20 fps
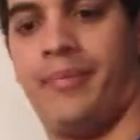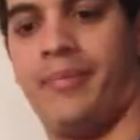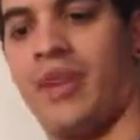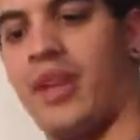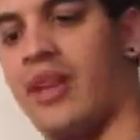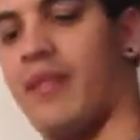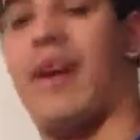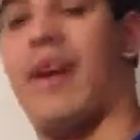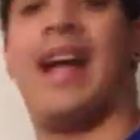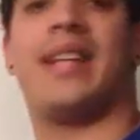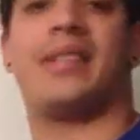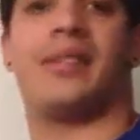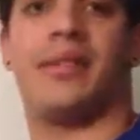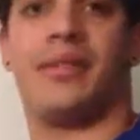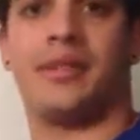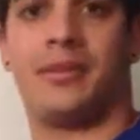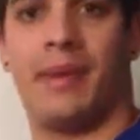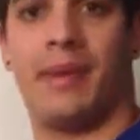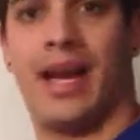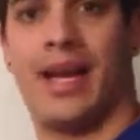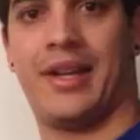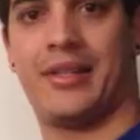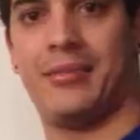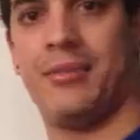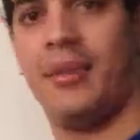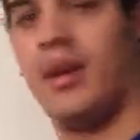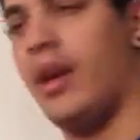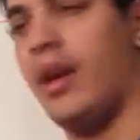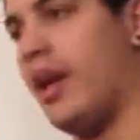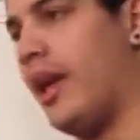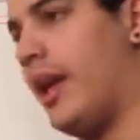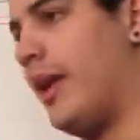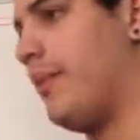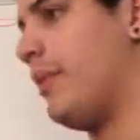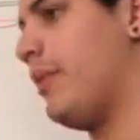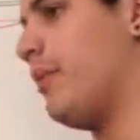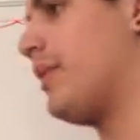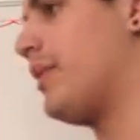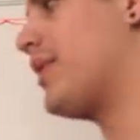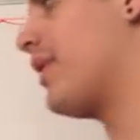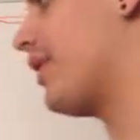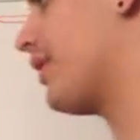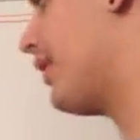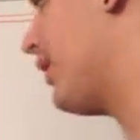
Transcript: the vascular spasm, and we talked a